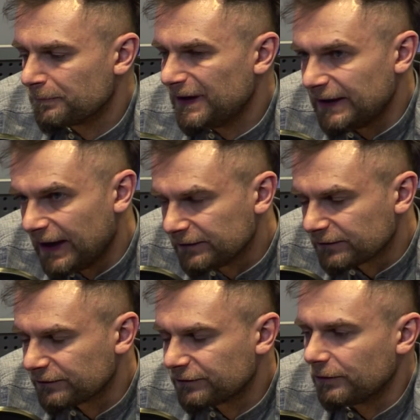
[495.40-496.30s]

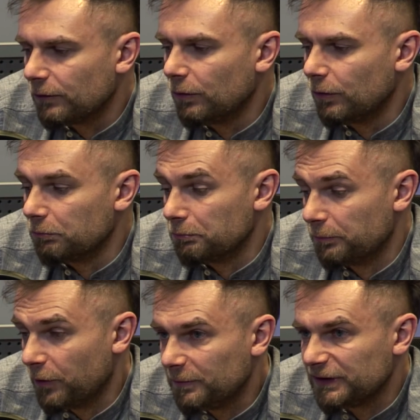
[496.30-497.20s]
enhanced or
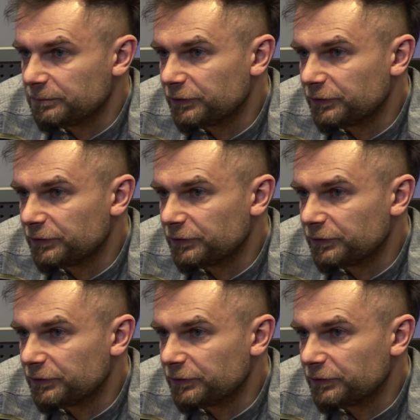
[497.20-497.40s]
permanent